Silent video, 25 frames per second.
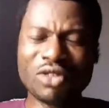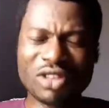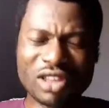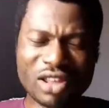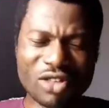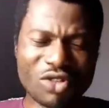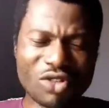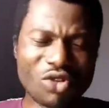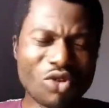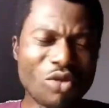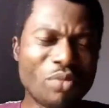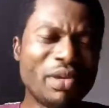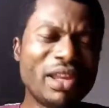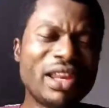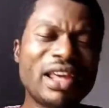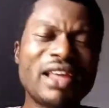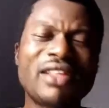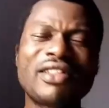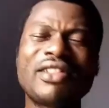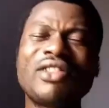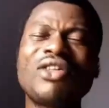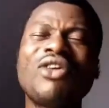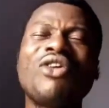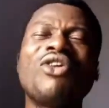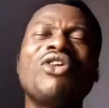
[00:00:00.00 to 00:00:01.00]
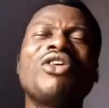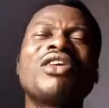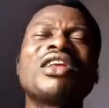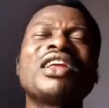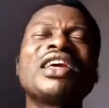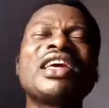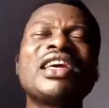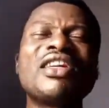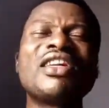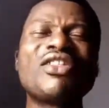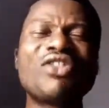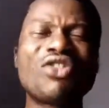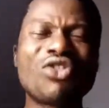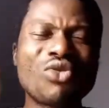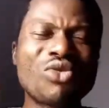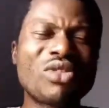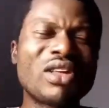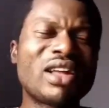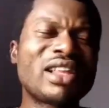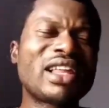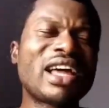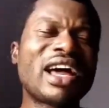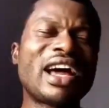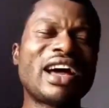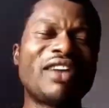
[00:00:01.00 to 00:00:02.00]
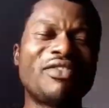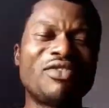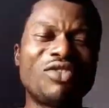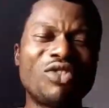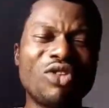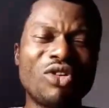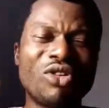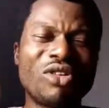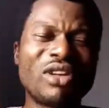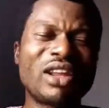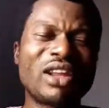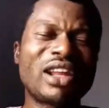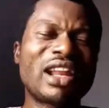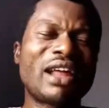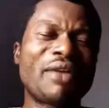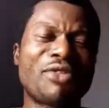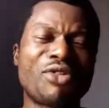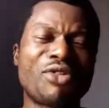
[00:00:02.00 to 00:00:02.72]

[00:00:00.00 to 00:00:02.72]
disobedience, Lord. Issues that I have done, that I